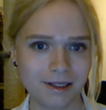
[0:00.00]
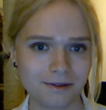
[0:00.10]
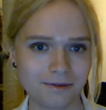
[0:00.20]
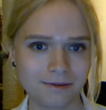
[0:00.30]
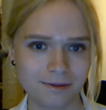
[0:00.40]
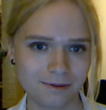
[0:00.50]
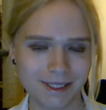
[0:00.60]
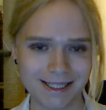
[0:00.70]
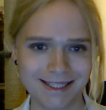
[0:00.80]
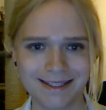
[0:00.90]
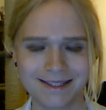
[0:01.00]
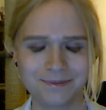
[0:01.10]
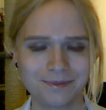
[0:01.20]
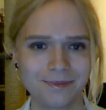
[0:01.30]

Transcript: of residence.